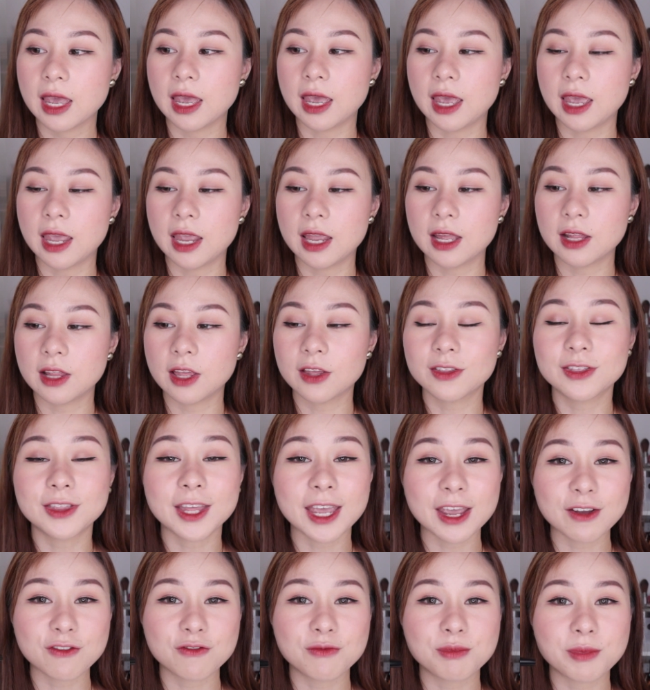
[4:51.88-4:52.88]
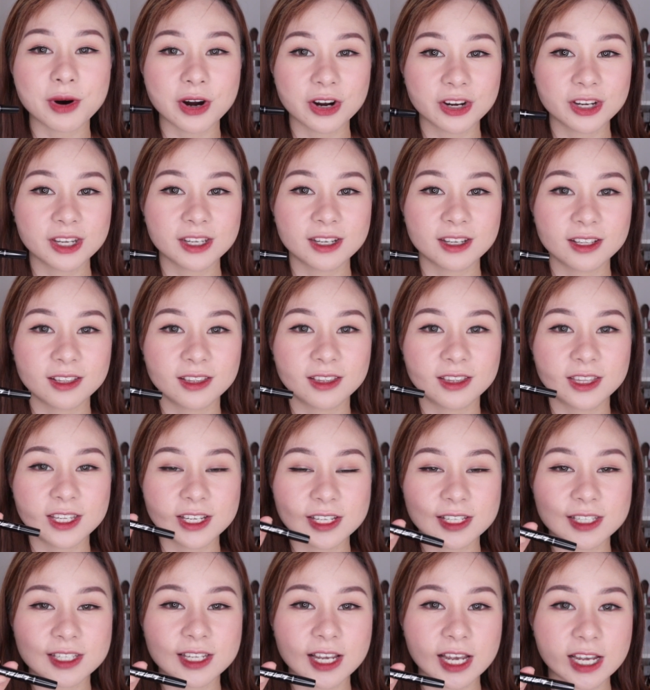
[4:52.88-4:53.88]
and they've marketed
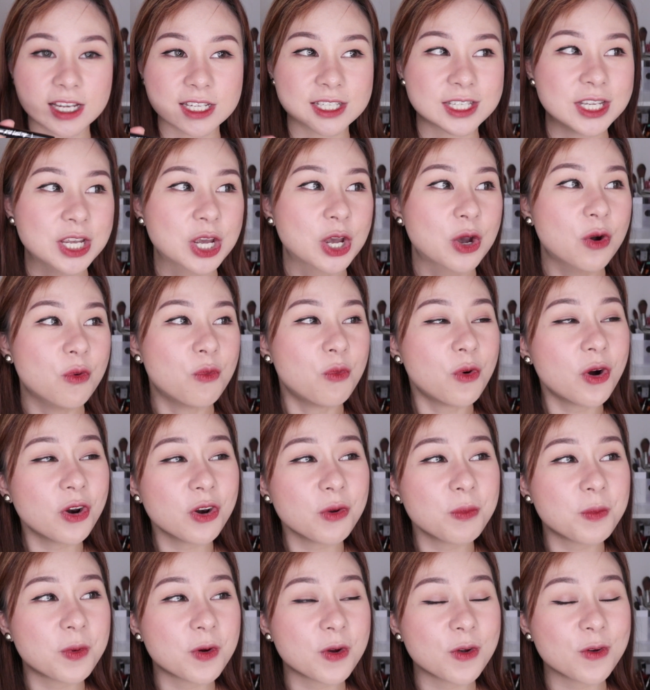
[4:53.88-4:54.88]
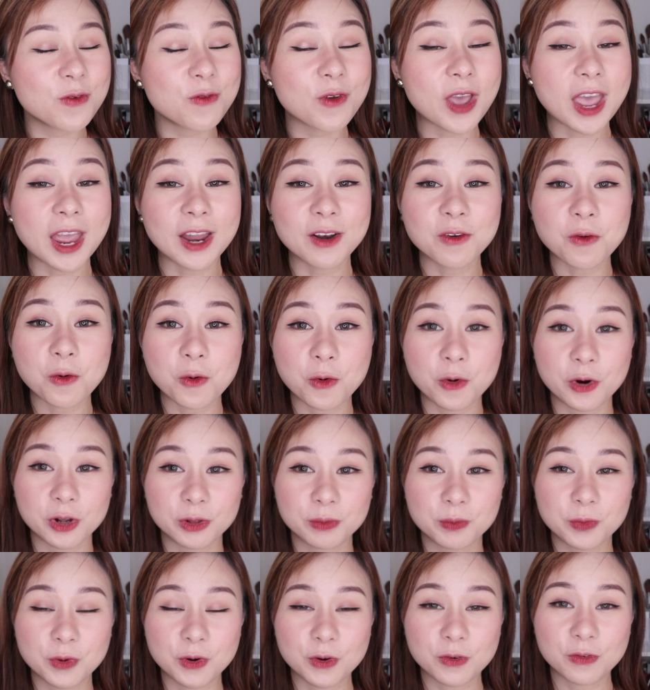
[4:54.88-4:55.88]
this as waterproof and
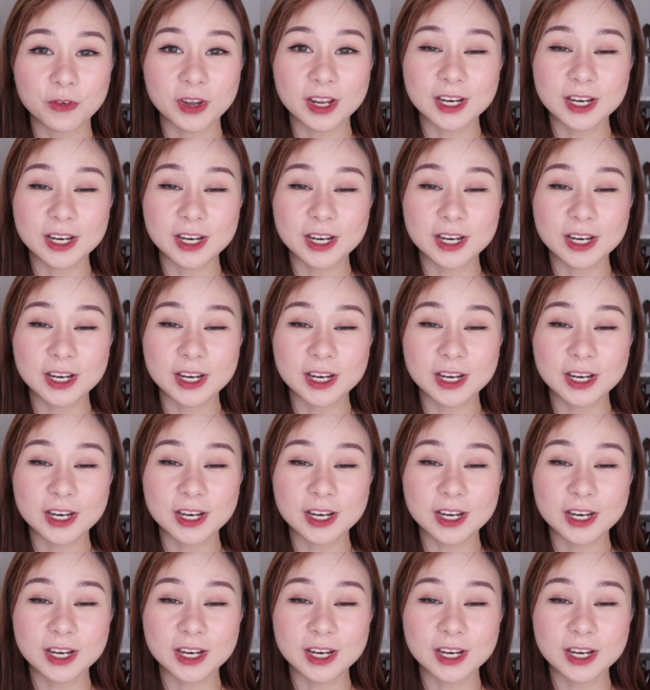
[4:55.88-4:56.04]
oil-proof.